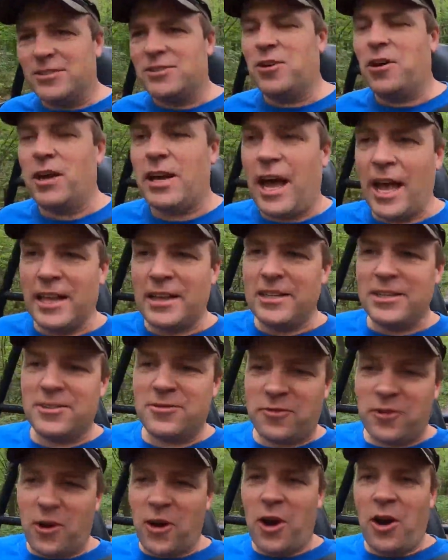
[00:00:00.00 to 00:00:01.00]
So I got
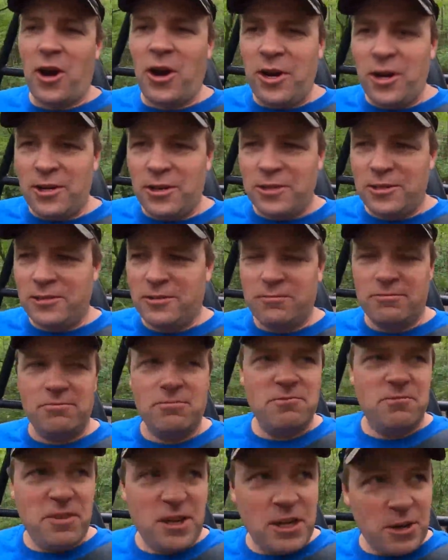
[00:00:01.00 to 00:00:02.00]
this for her.
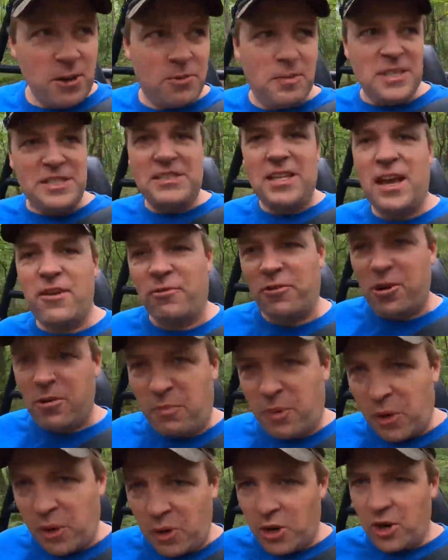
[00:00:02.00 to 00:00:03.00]
Figured it'd be safer to
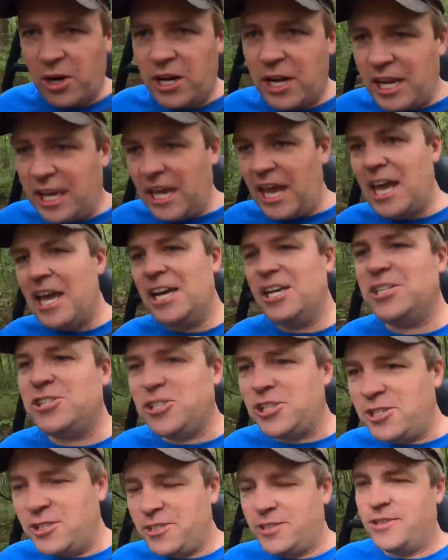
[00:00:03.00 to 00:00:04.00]
put in a cage
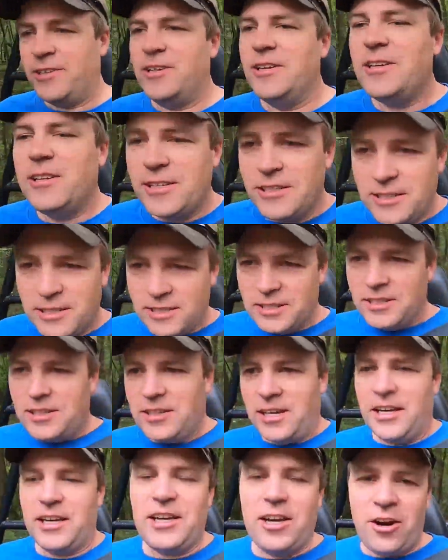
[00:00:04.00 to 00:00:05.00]

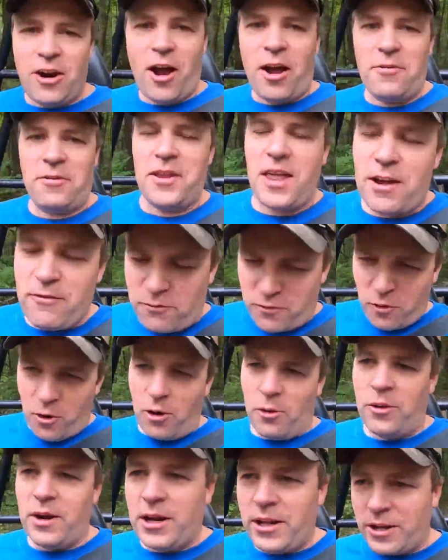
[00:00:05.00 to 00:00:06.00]
and get her off of that
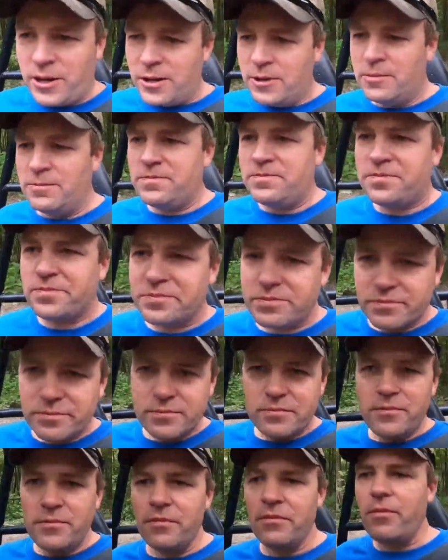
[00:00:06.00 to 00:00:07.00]
four-wheeler.
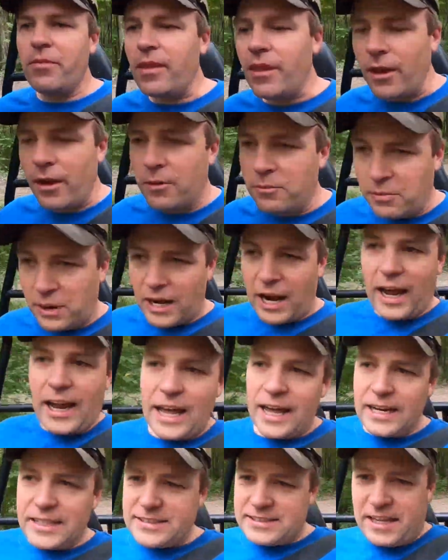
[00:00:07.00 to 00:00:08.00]
But I
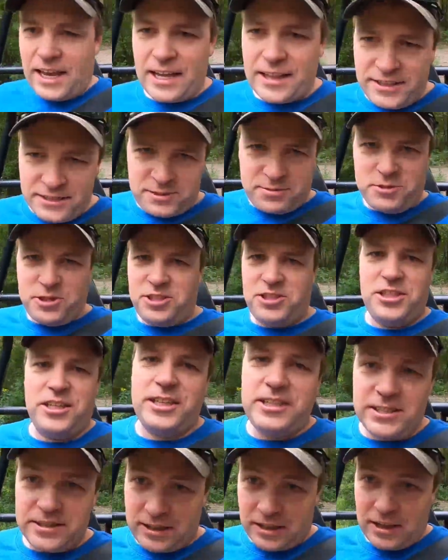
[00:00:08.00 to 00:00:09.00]
gotta say, this
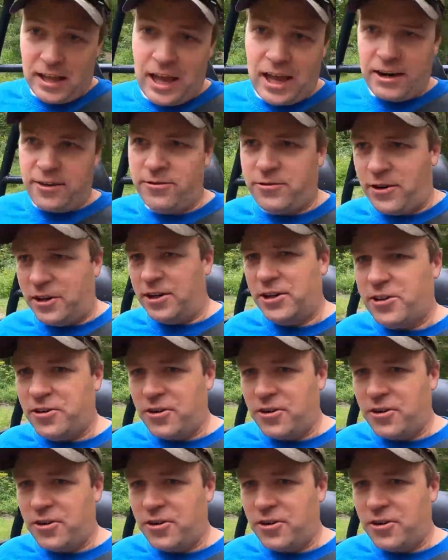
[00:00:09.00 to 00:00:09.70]
machine is a lot of fun